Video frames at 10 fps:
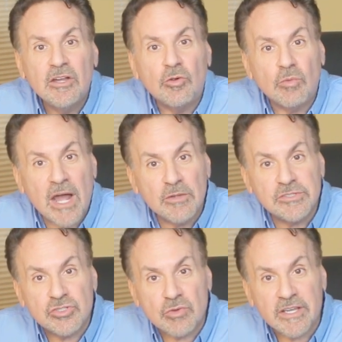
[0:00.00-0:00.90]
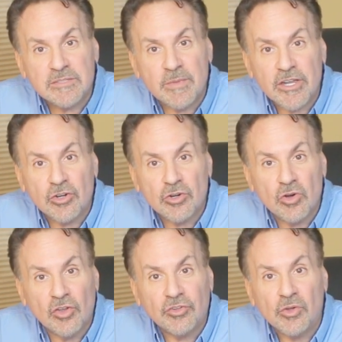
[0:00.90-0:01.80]
Ground strikes may
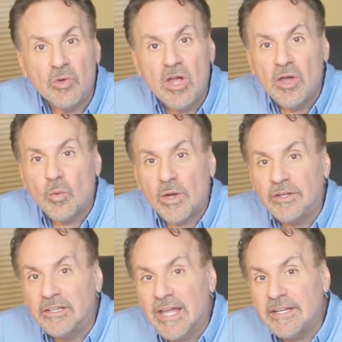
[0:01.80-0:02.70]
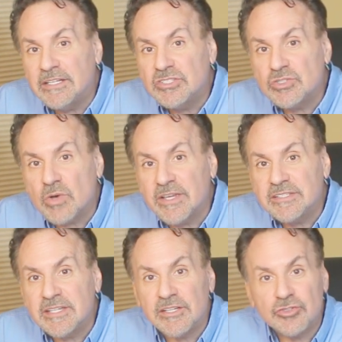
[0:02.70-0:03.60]
occur also. When lightning
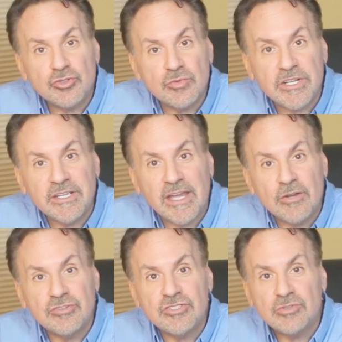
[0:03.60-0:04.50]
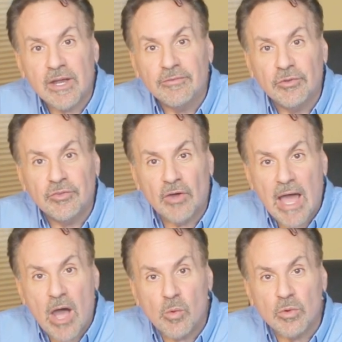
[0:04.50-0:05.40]
strikes, say, a tree, energy travels
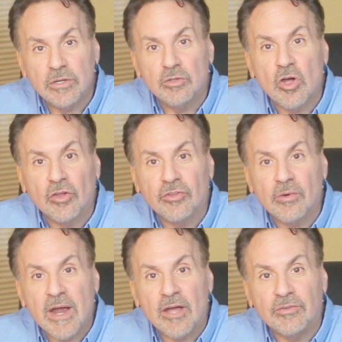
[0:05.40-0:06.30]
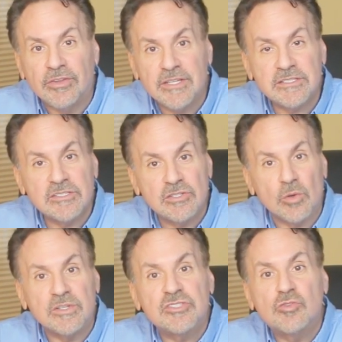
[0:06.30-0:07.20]
outward along the ground. This is
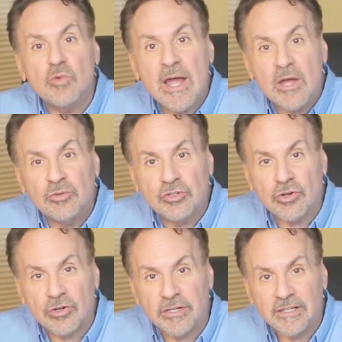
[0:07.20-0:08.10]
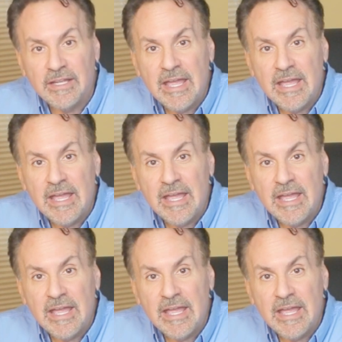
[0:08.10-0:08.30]
known as ground current.